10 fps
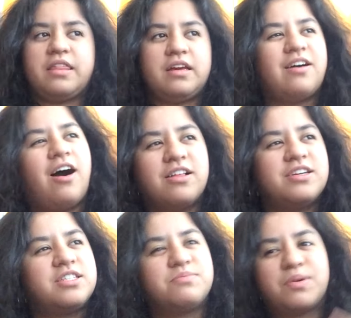I think
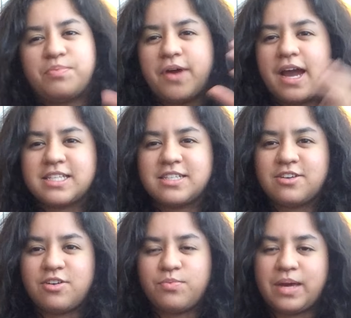college is more
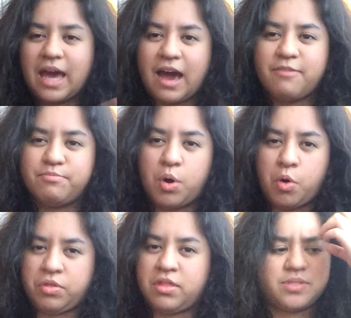practical. We have both.